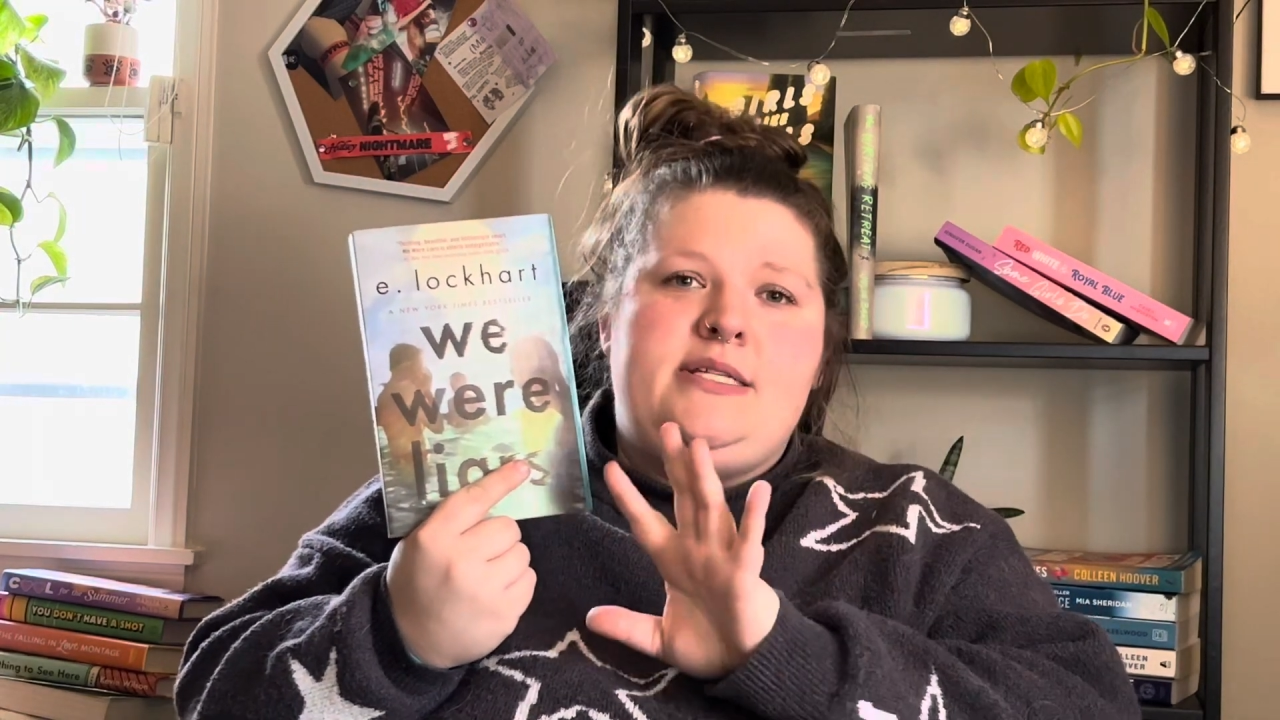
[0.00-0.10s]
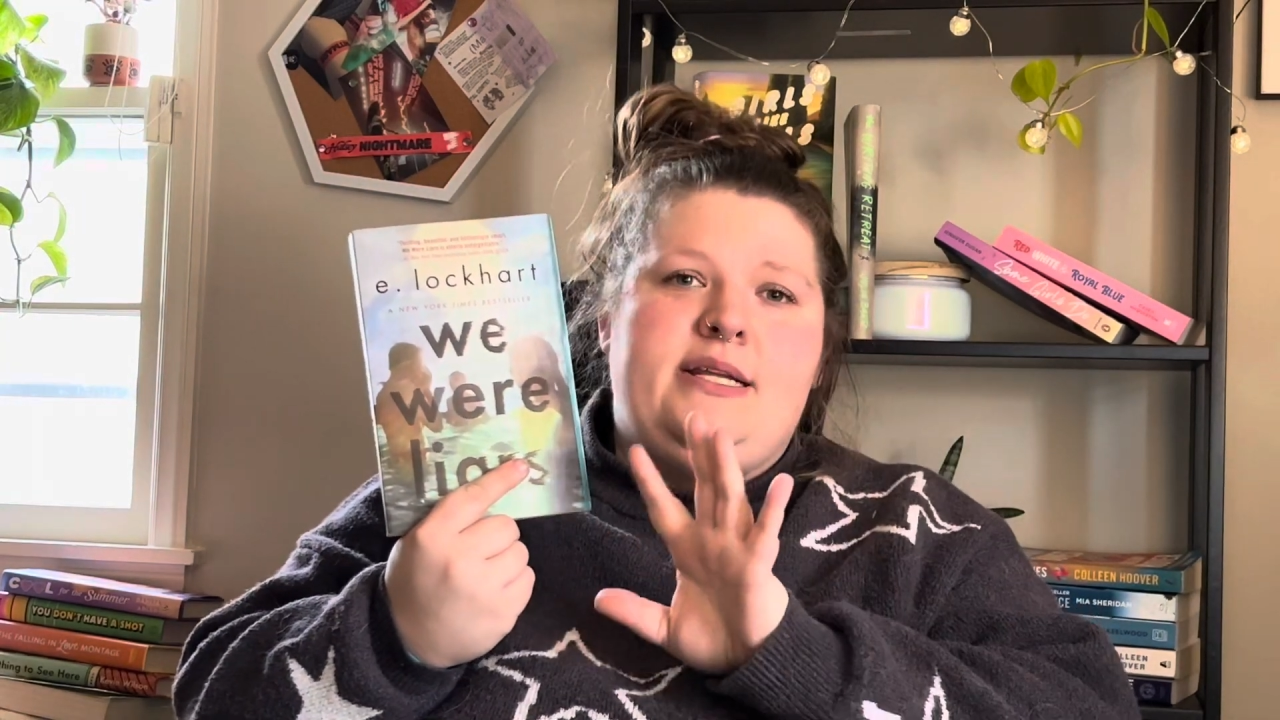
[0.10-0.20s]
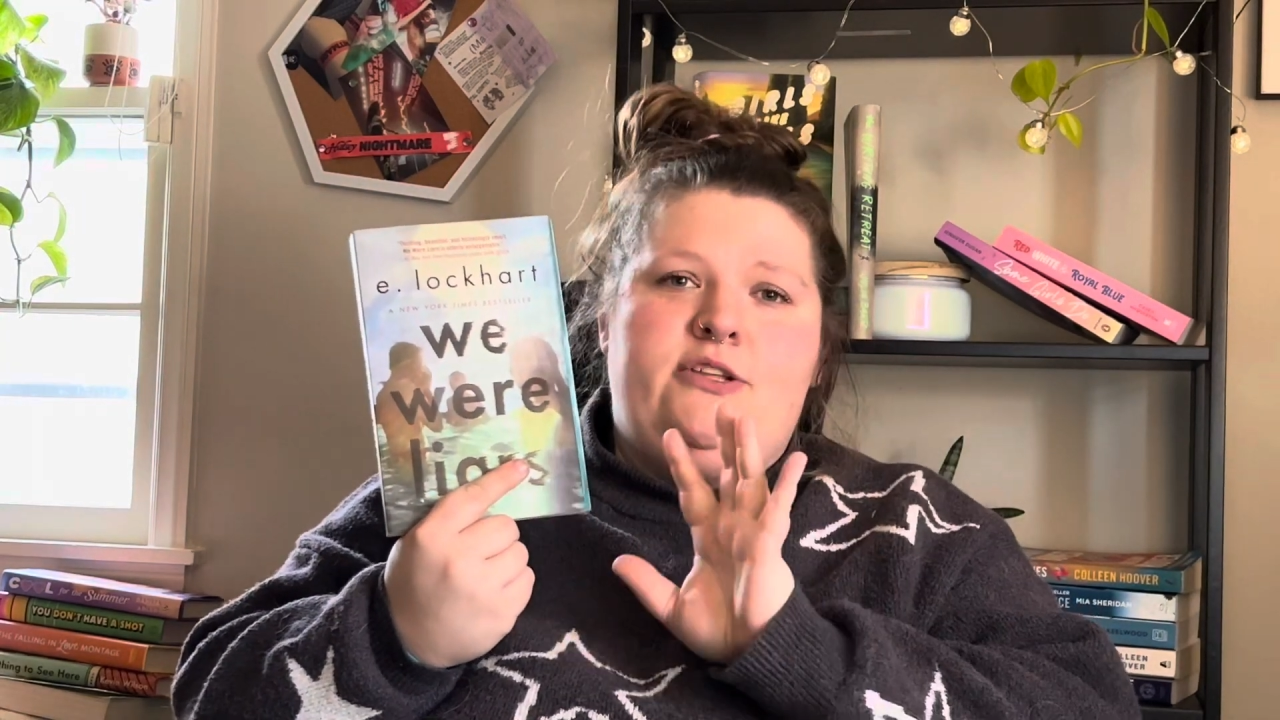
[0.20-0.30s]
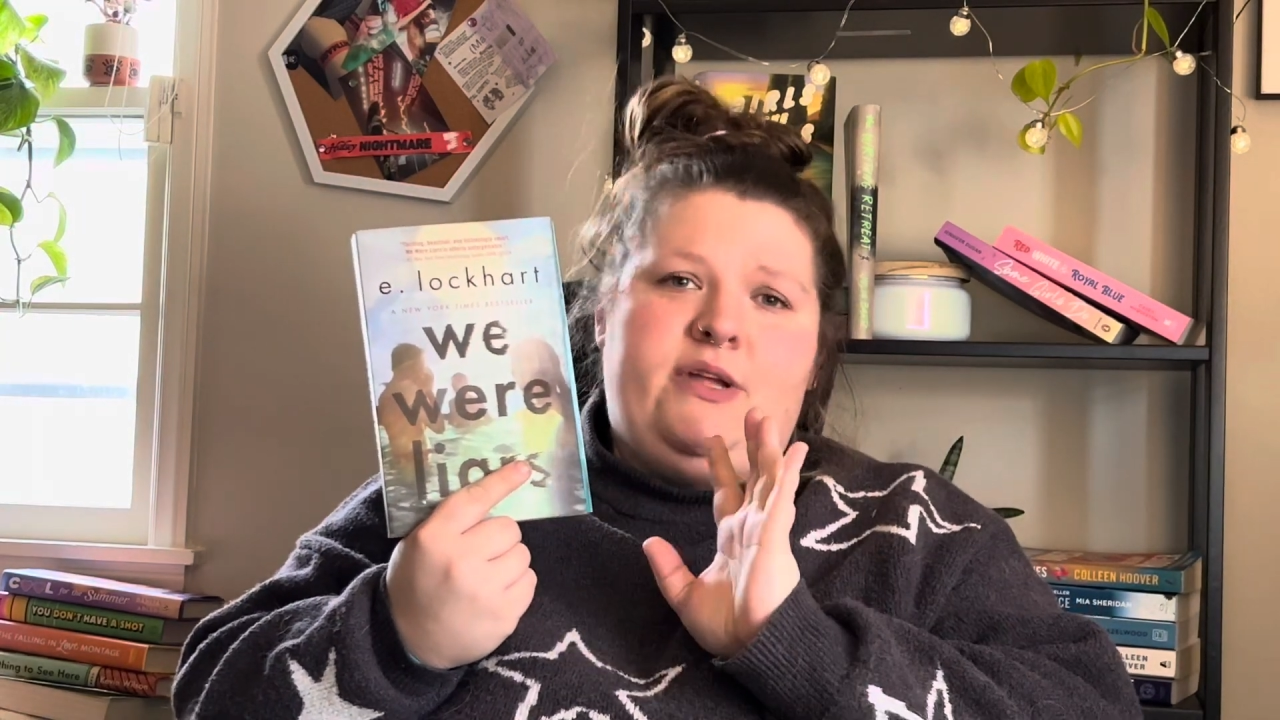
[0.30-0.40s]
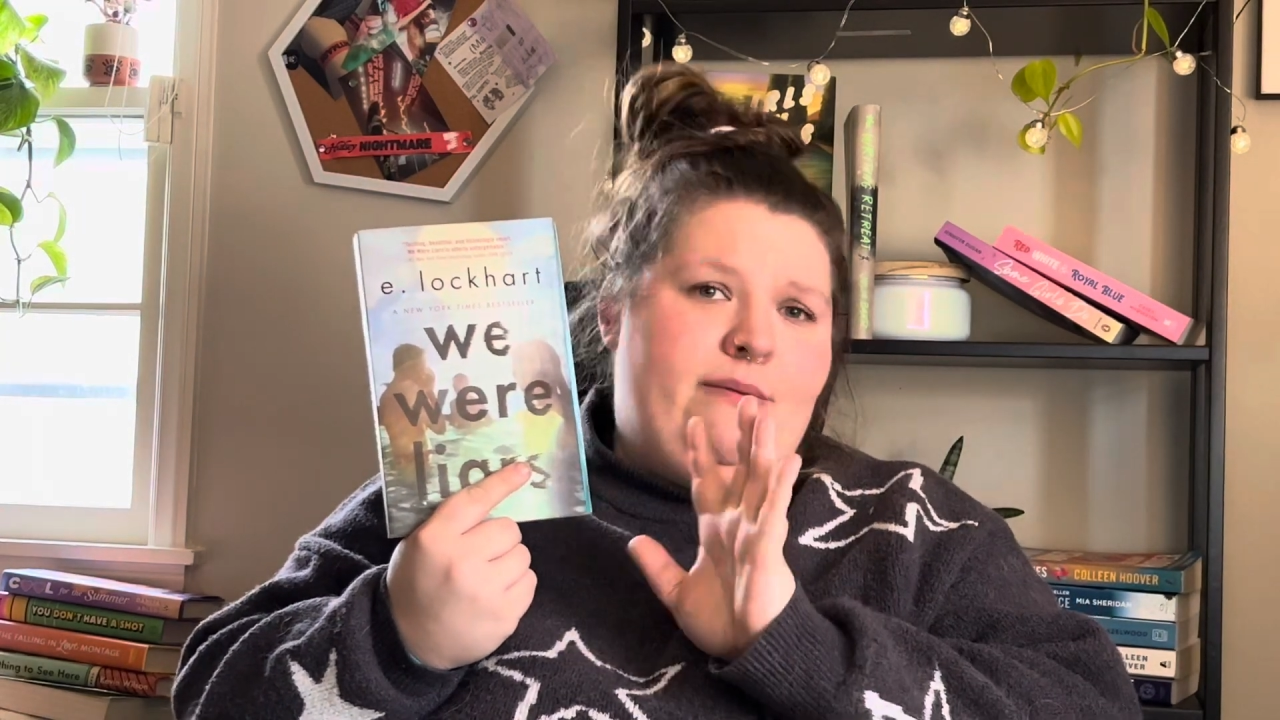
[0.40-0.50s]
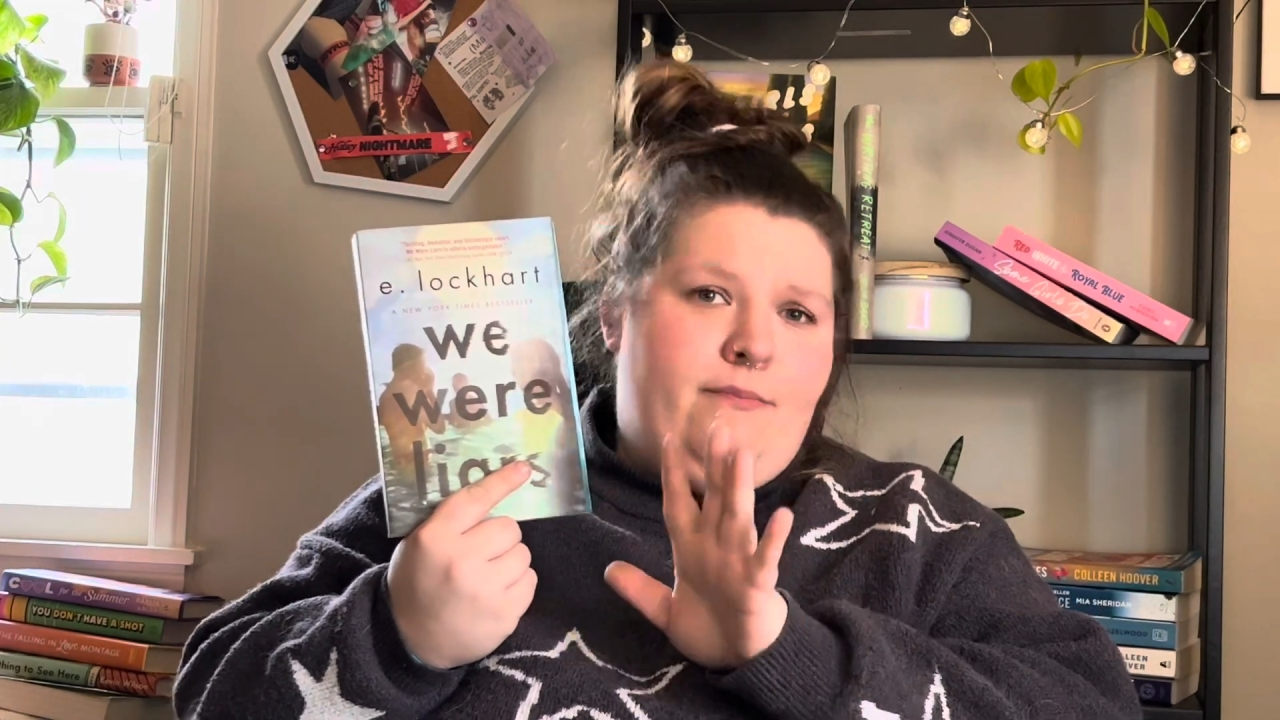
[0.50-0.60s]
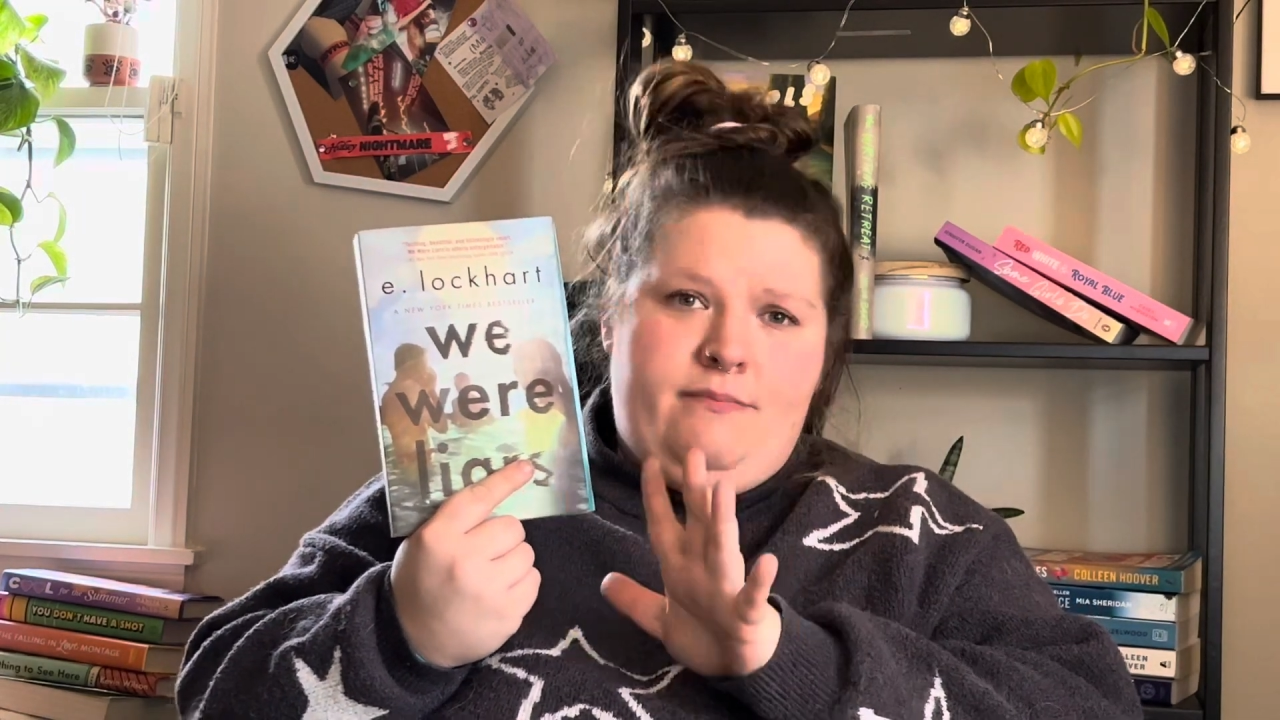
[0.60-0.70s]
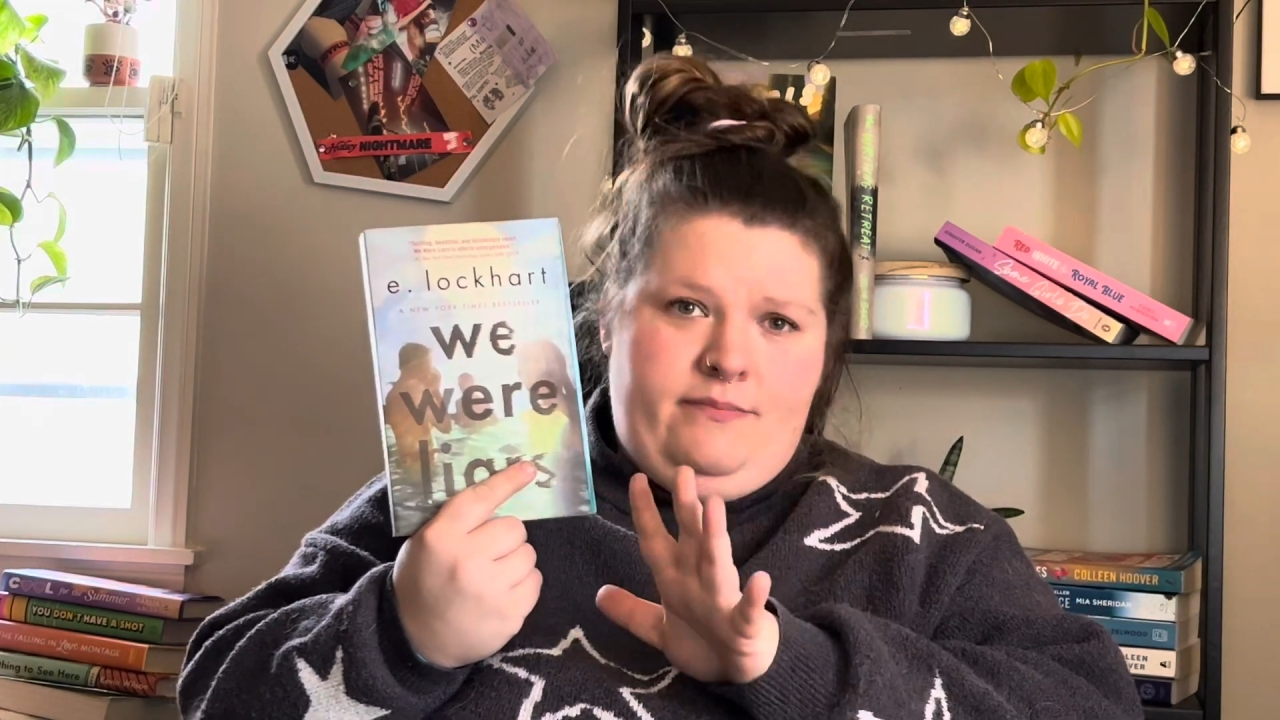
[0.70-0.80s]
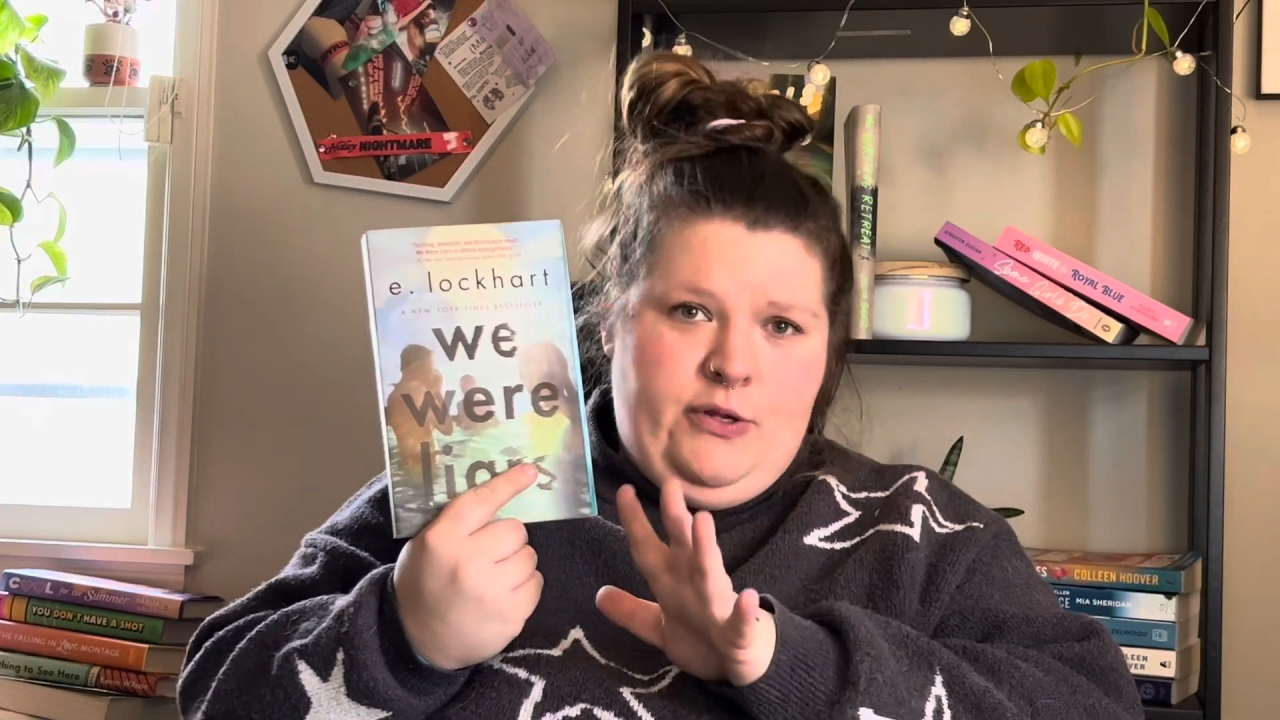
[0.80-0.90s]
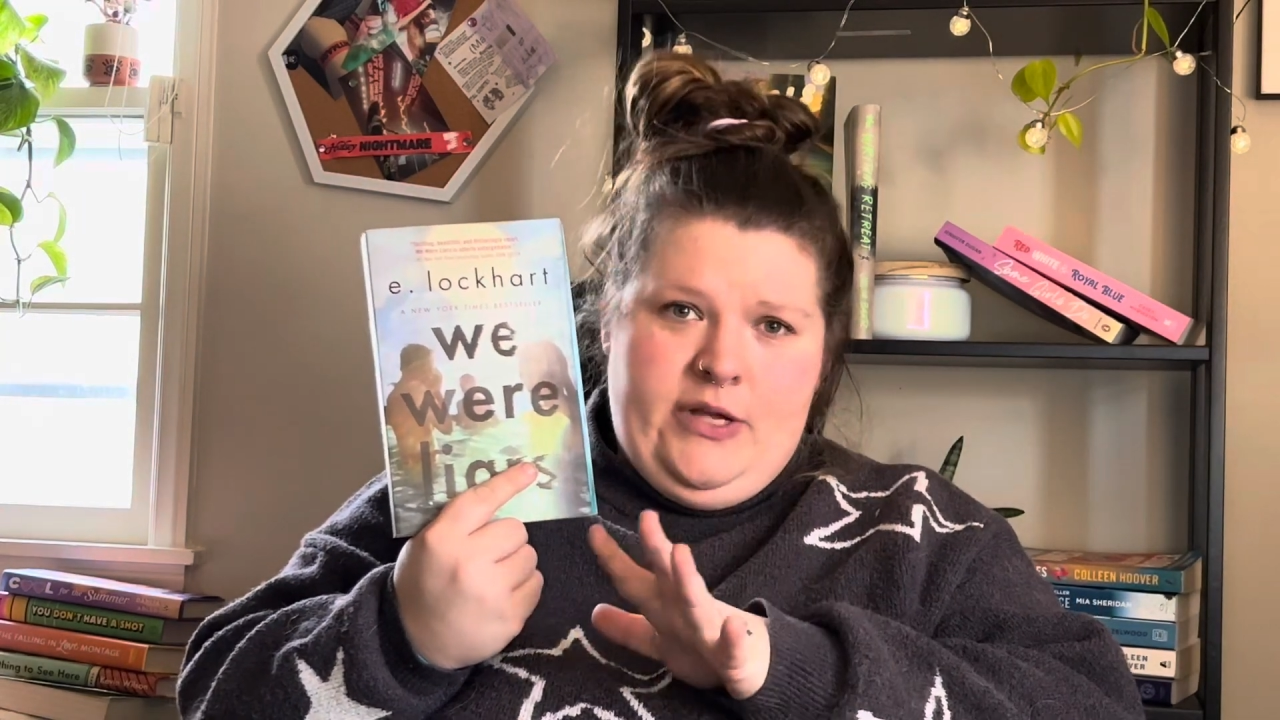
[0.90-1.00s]

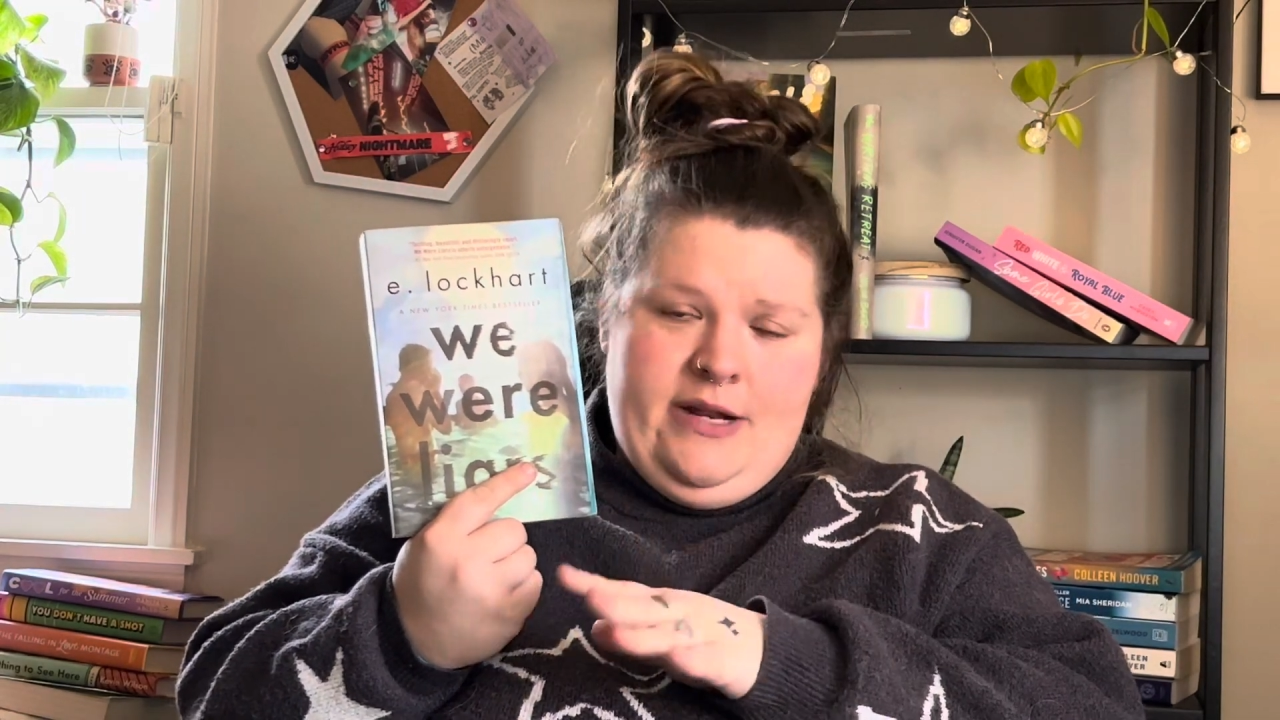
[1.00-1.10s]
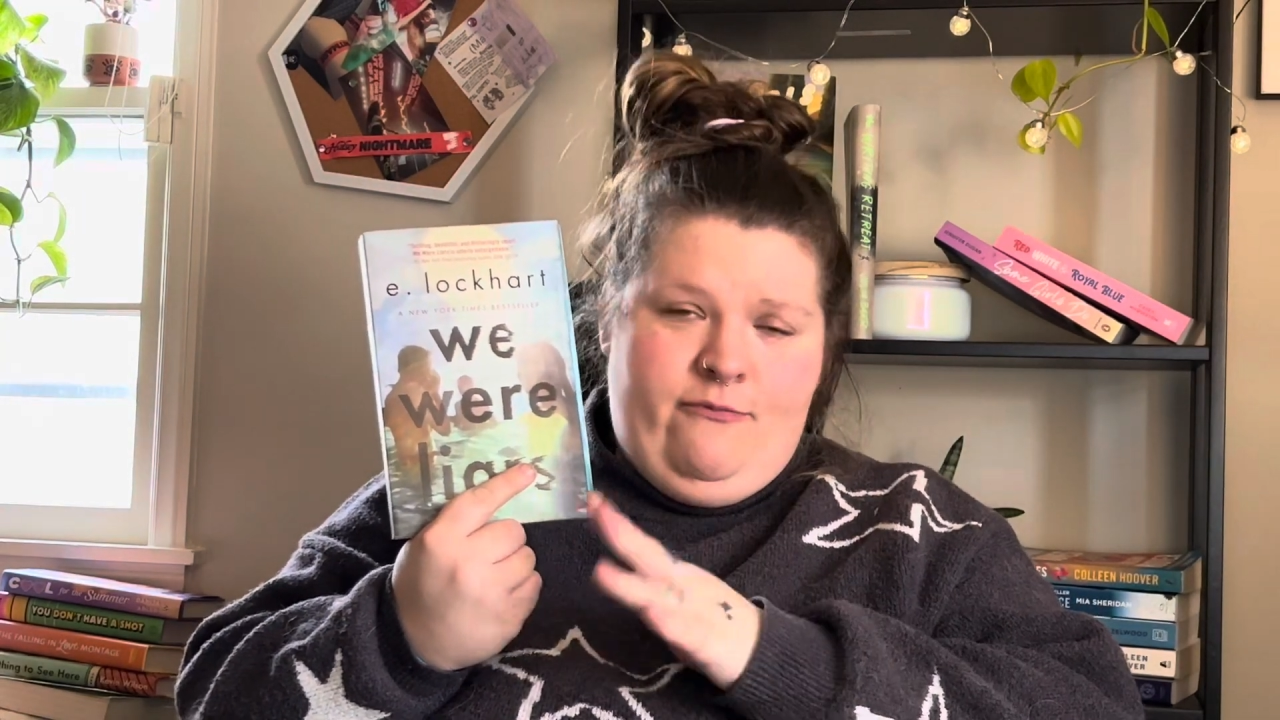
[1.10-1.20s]
a